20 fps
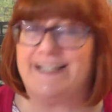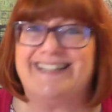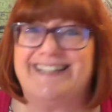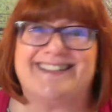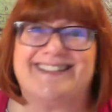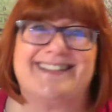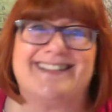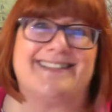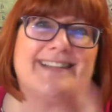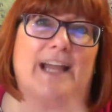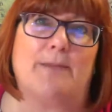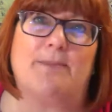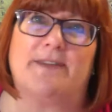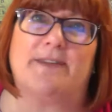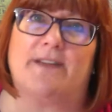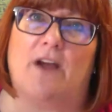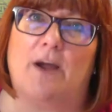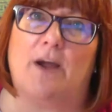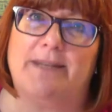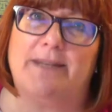It's the same
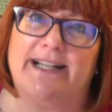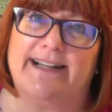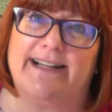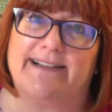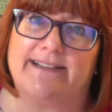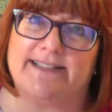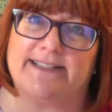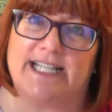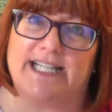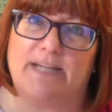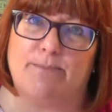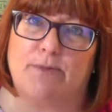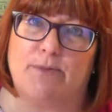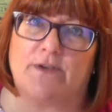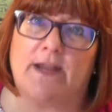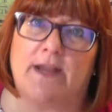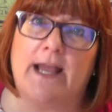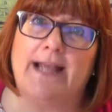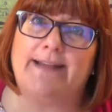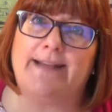as I'm a little
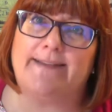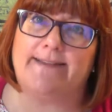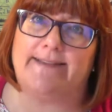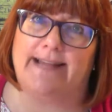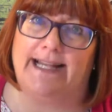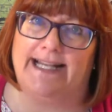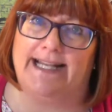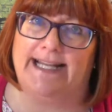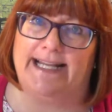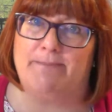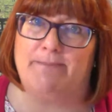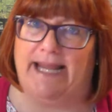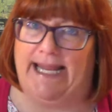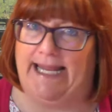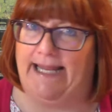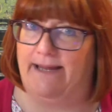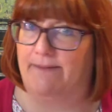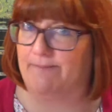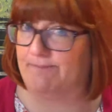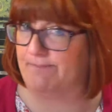teapot. Silly
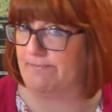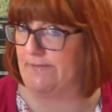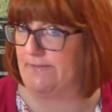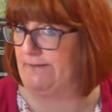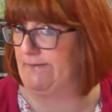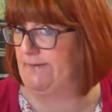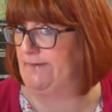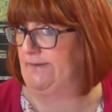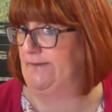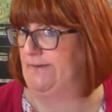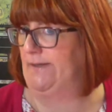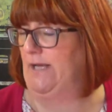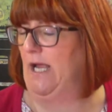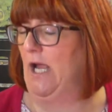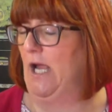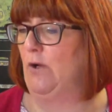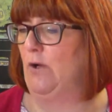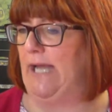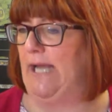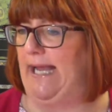me.
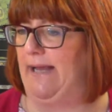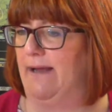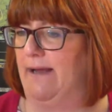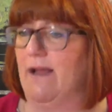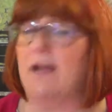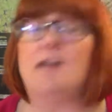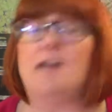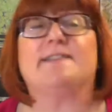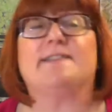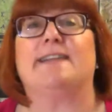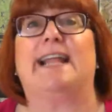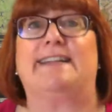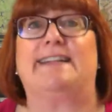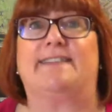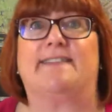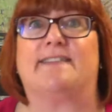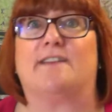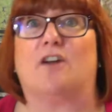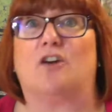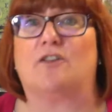Okay,
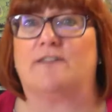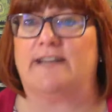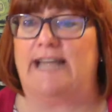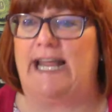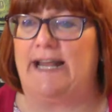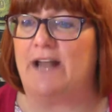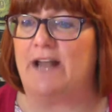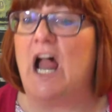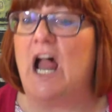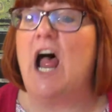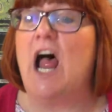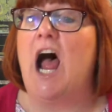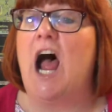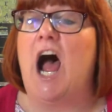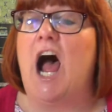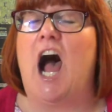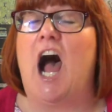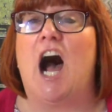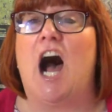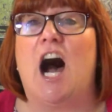let's start again.
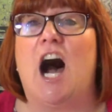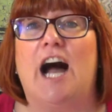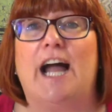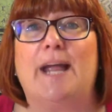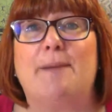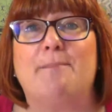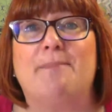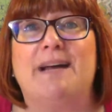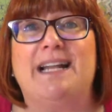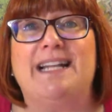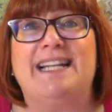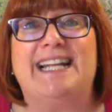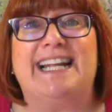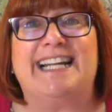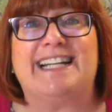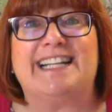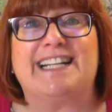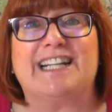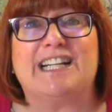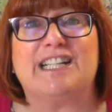I'm a
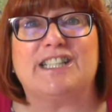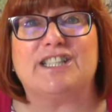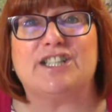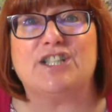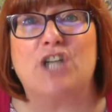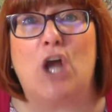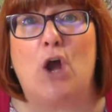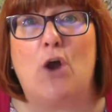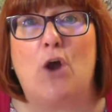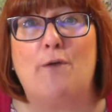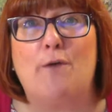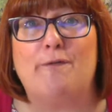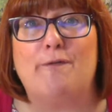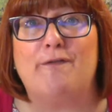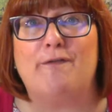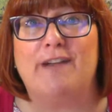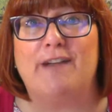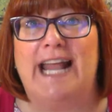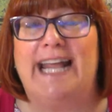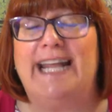little
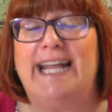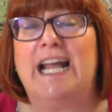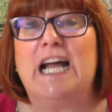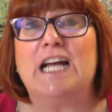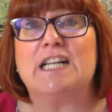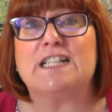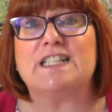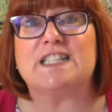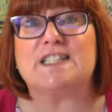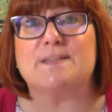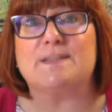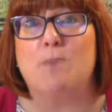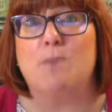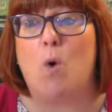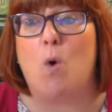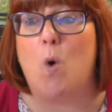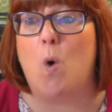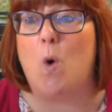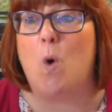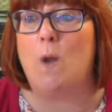snowflake,
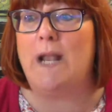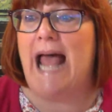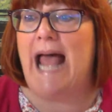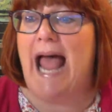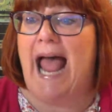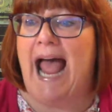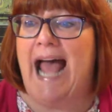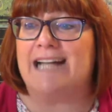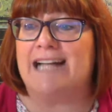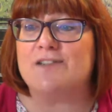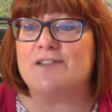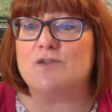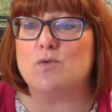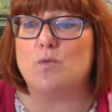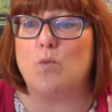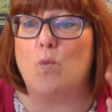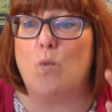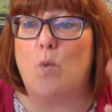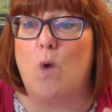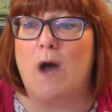small and
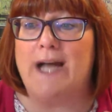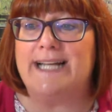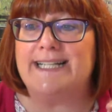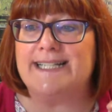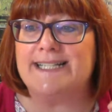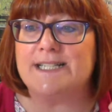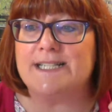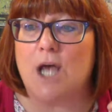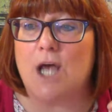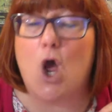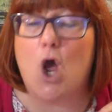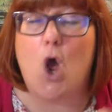white.